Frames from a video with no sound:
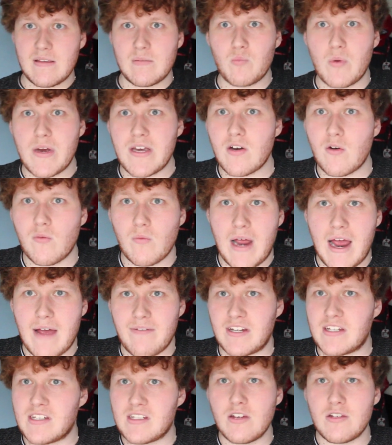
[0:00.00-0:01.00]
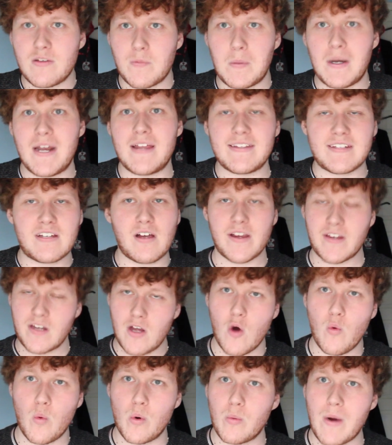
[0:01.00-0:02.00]
we don't have an excuse. If we let this guy
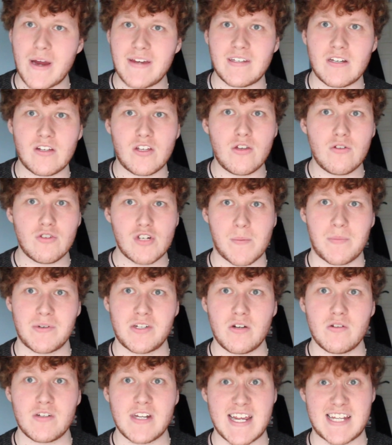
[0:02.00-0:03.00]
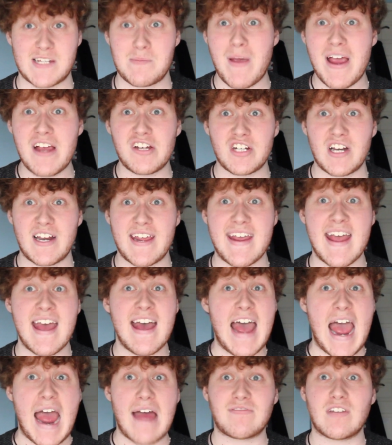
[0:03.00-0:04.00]
go, we're wasting a huge opportunity, especially
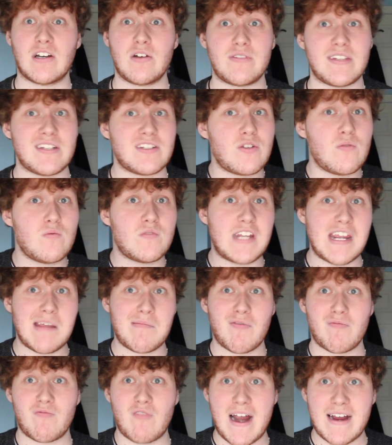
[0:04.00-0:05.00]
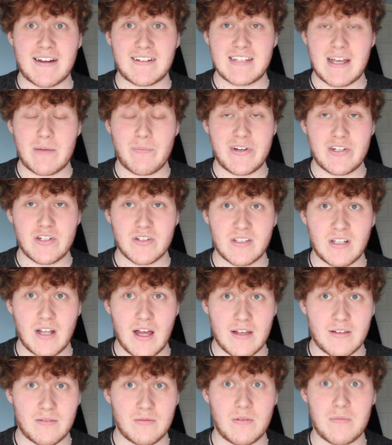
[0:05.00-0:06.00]
after losing 2 demon ranks that we just
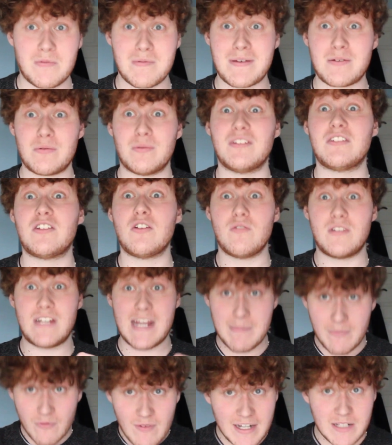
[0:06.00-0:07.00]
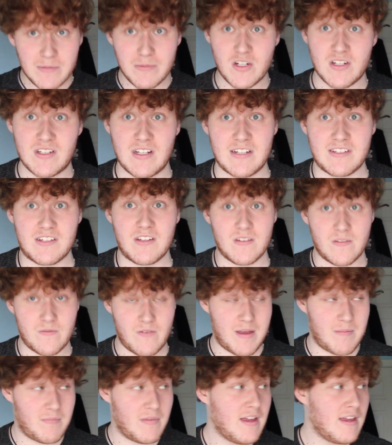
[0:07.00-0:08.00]
lost, especially with the 2 demon ranks we just lost because
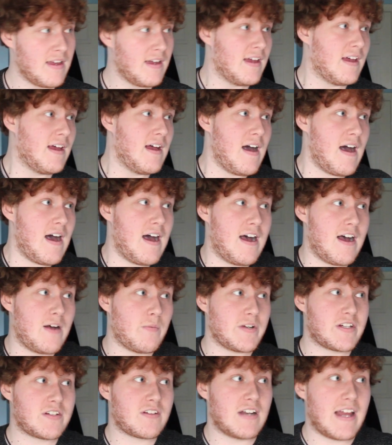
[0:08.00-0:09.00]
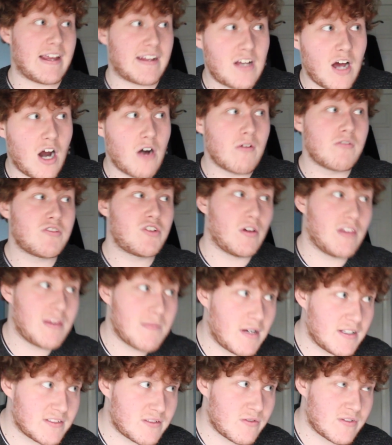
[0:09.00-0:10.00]
of him. Which is going to let Garo join
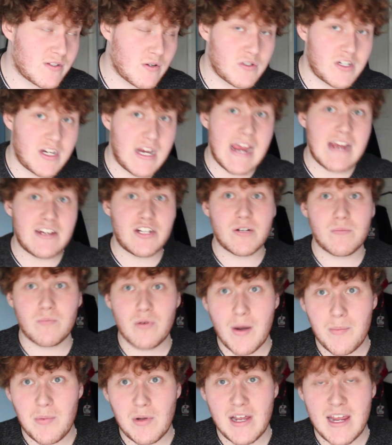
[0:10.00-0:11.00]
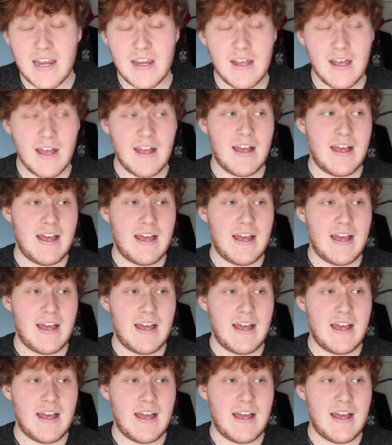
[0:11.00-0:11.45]
the Monster Association properly,